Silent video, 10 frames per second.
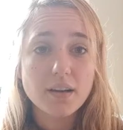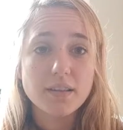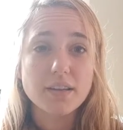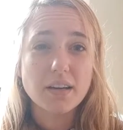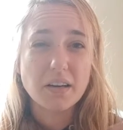
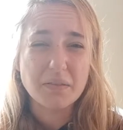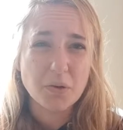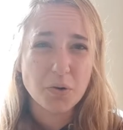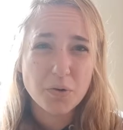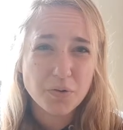the
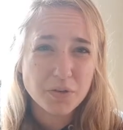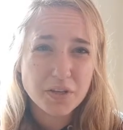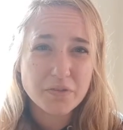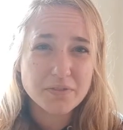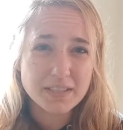old
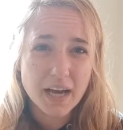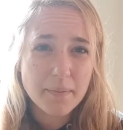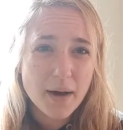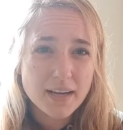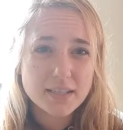used up
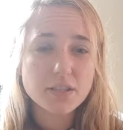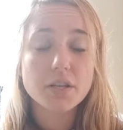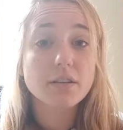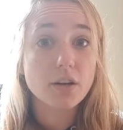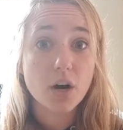
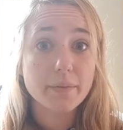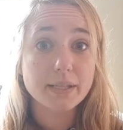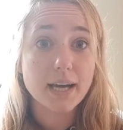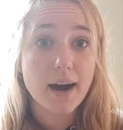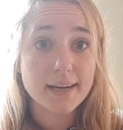oxygen, the carbon
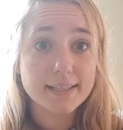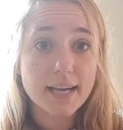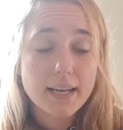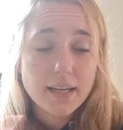dioxide,